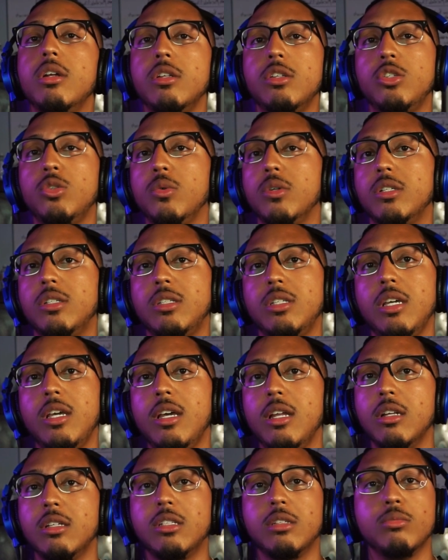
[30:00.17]
it into a
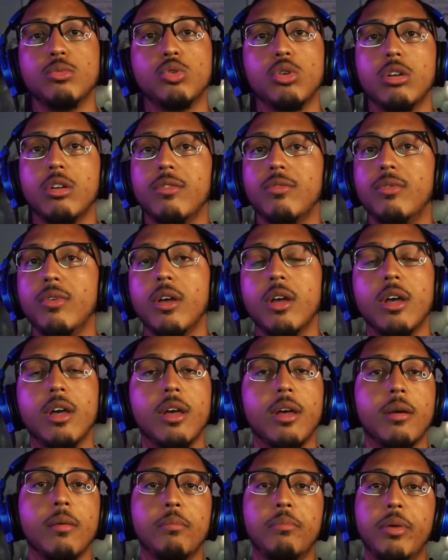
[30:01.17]
scene, some sort of
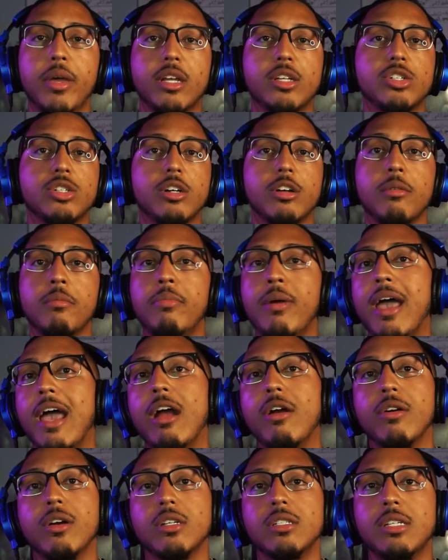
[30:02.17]
picture in
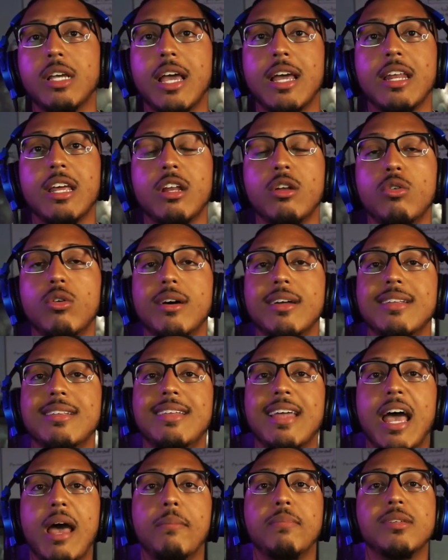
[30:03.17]
Paris, and it'll
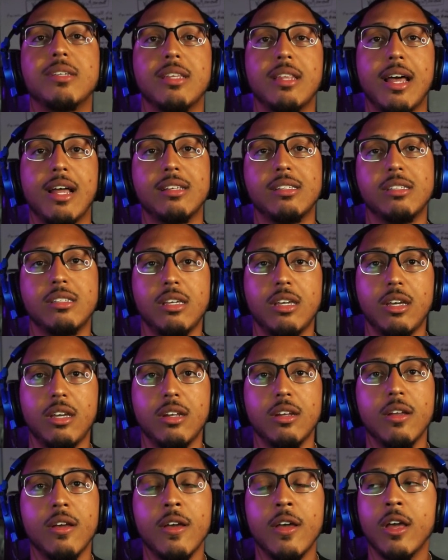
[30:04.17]
adapt to that
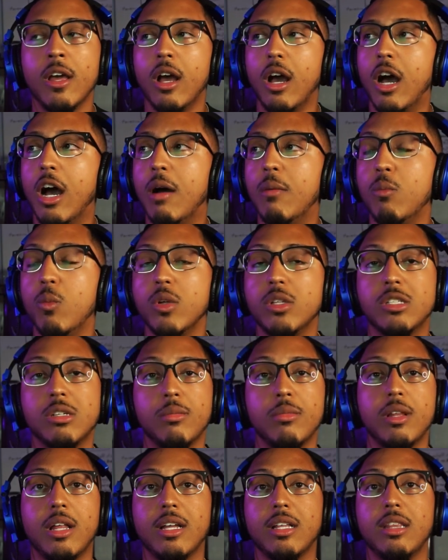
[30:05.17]
scene um, with
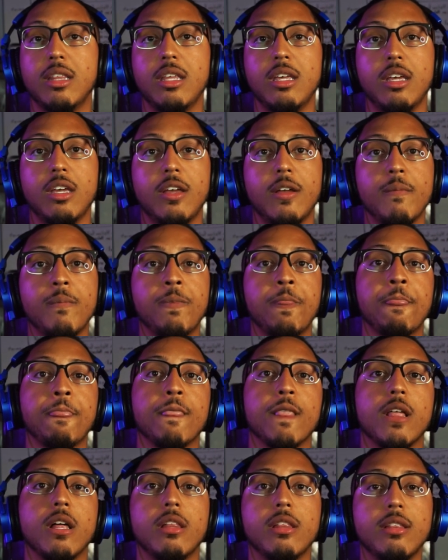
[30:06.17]
some of like the
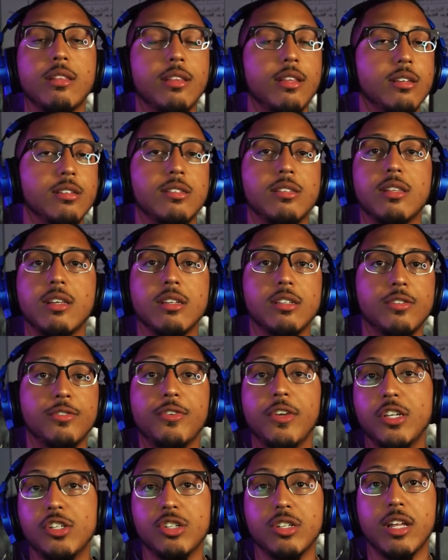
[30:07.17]
this this
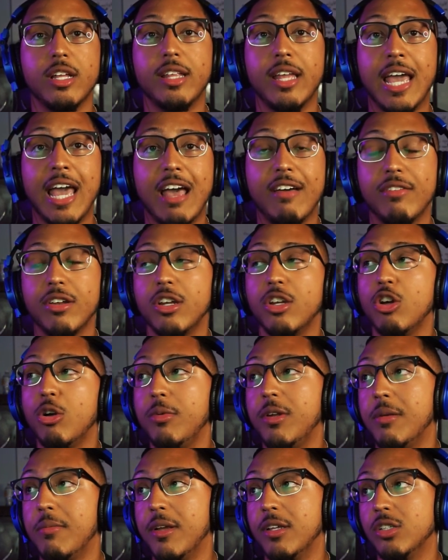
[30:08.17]
feature that they have in
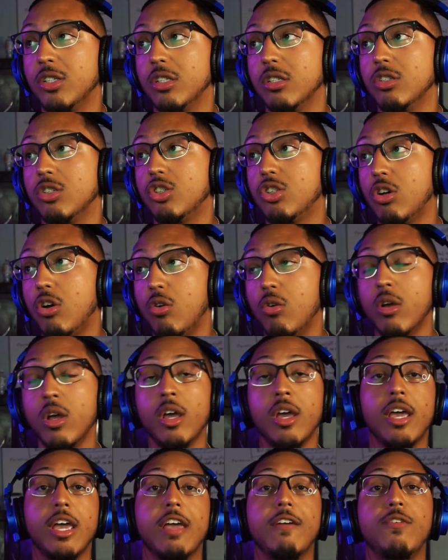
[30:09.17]
Adobe Dimensions. So
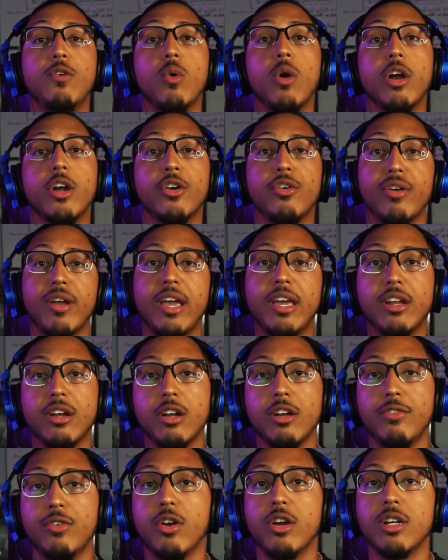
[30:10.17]
if you are a
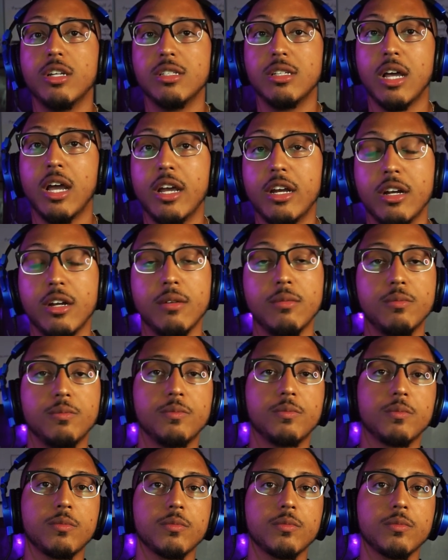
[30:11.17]
creator, if you're a designer,